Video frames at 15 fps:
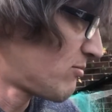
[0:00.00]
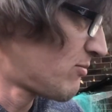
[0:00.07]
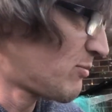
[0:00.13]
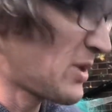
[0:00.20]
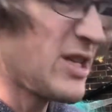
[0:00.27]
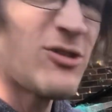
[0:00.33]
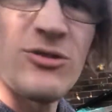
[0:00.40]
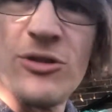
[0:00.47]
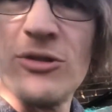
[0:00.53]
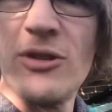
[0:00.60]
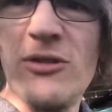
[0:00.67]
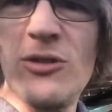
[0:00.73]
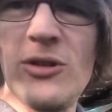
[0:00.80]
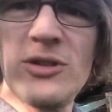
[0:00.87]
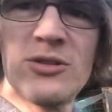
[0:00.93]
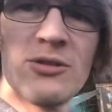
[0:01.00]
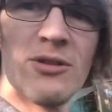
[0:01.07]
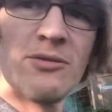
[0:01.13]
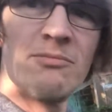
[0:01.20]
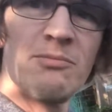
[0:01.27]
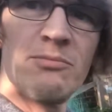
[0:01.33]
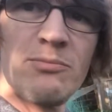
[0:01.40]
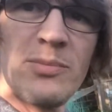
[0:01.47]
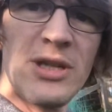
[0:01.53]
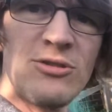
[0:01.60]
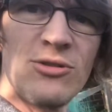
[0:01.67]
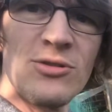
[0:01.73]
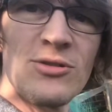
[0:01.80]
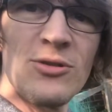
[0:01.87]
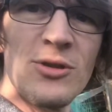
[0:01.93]

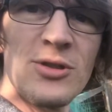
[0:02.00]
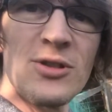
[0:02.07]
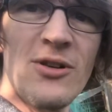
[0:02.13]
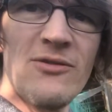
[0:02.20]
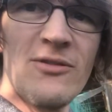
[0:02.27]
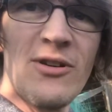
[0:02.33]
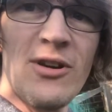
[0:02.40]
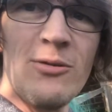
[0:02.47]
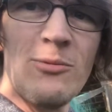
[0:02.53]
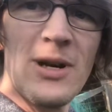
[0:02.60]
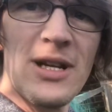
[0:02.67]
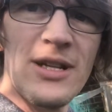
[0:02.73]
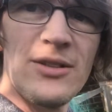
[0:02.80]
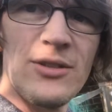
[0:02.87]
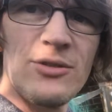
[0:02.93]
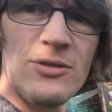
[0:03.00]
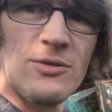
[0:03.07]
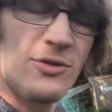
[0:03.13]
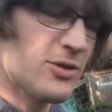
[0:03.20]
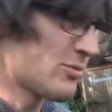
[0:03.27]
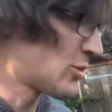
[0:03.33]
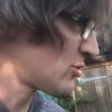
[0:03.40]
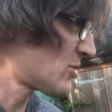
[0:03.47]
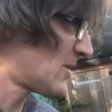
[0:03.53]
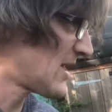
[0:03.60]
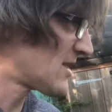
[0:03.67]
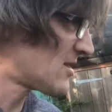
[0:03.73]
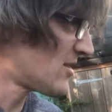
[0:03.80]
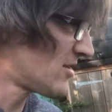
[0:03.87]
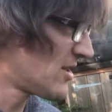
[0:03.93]
Beetroot's always gone very well in a small
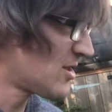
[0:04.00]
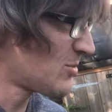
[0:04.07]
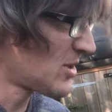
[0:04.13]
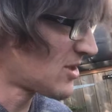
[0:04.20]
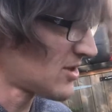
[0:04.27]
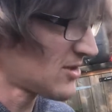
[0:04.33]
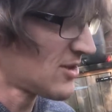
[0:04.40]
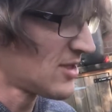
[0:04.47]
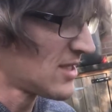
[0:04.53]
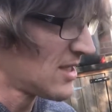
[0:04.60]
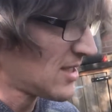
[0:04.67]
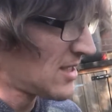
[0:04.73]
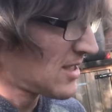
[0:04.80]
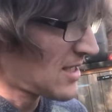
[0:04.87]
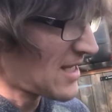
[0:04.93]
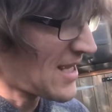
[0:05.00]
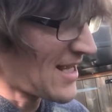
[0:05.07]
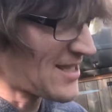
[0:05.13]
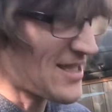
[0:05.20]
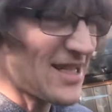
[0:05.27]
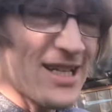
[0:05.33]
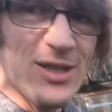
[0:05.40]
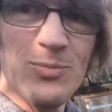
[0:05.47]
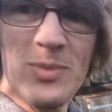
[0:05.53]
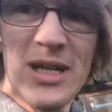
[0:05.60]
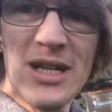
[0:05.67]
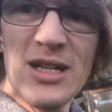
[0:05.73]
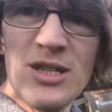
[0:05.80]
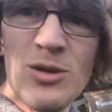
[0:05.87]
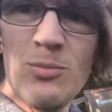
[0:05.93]
space like this, because as it gets
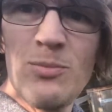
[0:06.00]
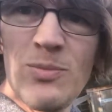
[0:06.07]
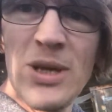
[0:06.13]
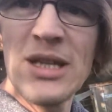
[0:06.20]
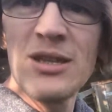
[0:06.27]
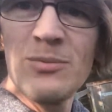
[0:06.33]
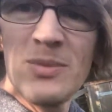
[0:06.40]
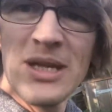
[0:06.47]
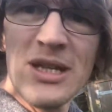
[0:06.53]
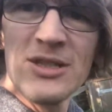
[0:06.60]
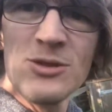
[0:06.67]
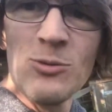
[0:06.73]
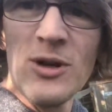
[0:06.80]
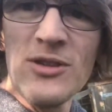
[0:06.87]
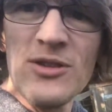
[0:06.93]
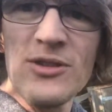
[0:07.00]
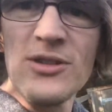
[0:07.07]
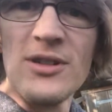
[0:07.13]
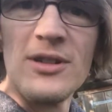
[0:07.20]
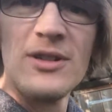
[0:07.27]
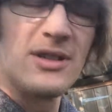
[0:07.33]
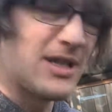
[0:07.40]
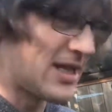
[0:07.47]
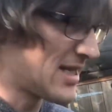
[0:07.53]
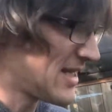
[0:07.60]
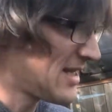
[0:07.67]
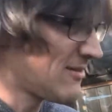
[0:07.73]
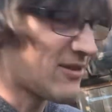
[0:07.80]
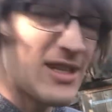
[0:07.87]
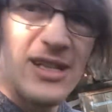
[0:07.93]
bigger you pick the biggest ones and
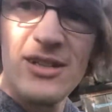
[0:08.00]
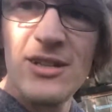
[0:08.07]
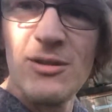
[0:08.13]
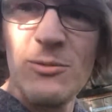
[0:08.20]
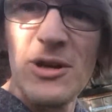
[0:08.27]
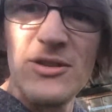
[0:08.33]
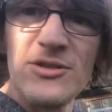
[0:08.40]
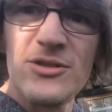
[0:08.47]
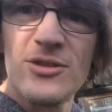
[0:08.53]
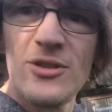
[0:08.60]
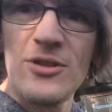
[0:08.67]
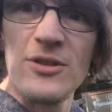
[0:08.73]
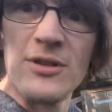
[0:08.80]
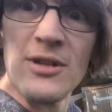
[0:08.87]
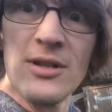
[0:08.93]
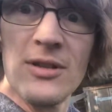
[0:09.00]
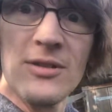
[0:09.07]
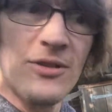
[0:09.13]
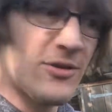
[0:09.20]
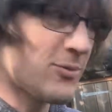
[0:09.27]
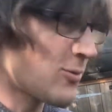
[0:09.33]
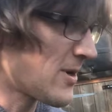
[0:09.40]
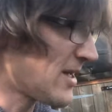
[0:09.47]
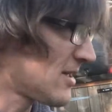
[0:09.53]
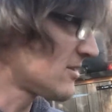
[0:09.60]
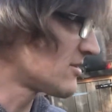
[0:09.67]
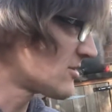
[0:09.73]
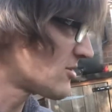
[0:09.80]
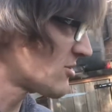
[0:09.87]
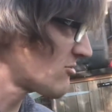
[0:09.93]
leave the littler ones to swell
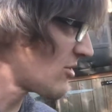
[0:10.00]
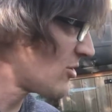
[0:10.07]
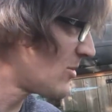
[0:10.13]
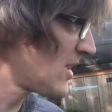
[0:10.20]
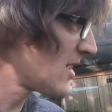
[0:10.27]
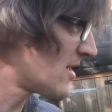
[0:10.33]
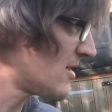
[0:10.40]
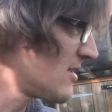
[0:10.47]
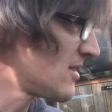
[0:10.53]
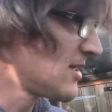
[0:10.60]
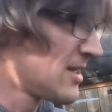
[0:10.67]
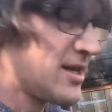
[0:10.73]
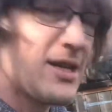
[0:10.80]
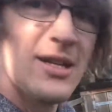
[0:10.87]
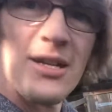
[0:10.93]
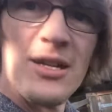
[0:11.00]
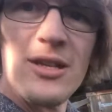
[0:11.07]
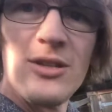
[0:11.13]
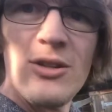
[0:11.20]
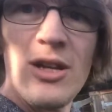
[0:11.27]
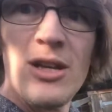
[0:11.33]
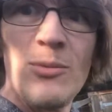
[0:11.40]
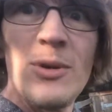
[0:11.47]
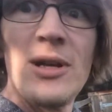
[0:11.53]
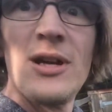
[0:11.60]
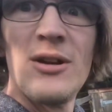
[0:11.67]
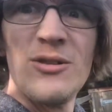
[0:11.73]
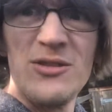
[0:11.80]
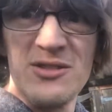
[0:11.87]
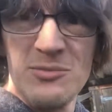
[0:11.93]
and to grow bigger, and you end up with
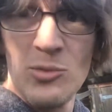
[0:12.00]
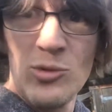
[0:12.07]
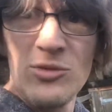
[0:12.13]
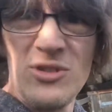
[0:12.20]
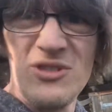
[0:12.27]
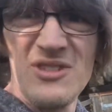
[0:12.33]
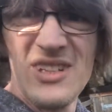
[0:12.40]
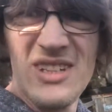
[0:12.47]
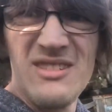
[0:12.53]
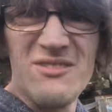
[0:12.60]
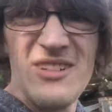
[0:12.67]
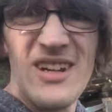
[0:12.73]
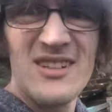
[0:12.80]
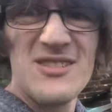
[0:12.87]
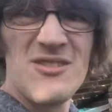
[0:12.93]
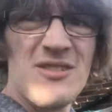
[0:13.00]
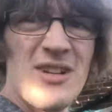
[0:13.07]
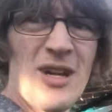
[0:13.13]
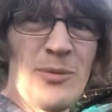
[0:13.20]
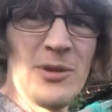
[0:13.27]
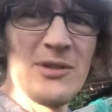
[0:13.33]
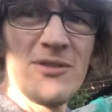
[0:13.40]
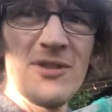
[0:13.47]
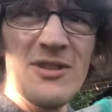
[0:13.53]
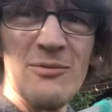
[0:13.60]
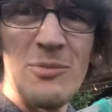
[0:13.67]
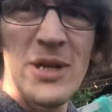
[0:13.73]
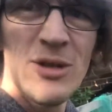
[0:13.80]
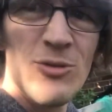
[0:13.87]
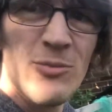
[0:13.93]
loads, more than you can eat. In fact, got cupboards full of
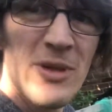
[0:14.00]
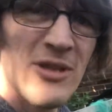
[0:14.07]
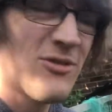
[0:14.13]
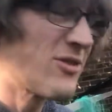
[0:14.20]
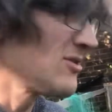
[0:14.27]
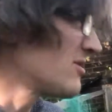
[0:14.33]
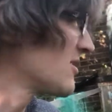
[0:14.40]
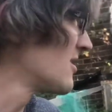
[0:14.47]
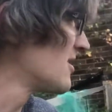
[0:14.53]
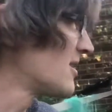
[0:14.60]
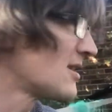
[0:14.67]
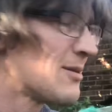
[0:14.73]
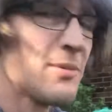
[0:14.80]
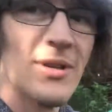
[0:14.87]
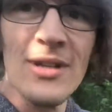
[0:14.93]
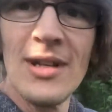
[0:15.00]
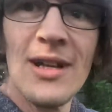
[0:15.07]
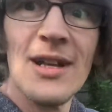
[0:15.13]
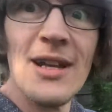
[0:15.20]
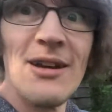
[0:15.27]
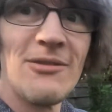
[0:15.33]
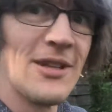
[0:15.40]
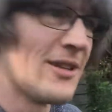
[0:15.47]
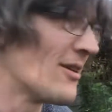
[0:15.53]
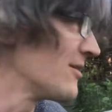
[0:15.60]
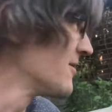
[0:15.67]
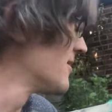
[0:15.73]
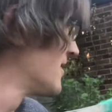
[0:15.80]
pickled beetroot. Lovely though.